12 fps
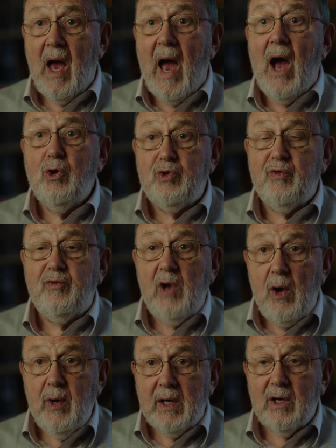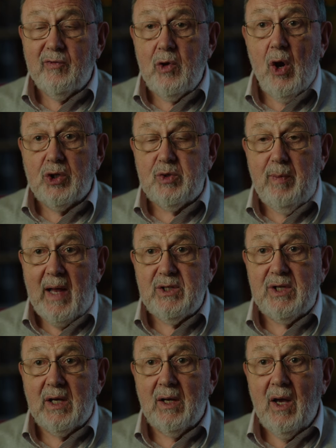outflowing of God's
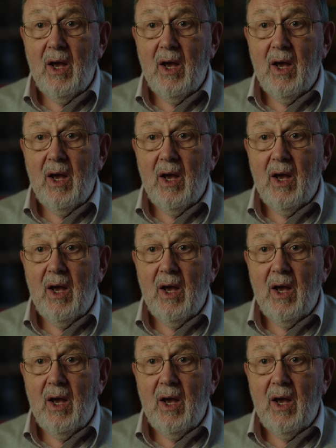blessing,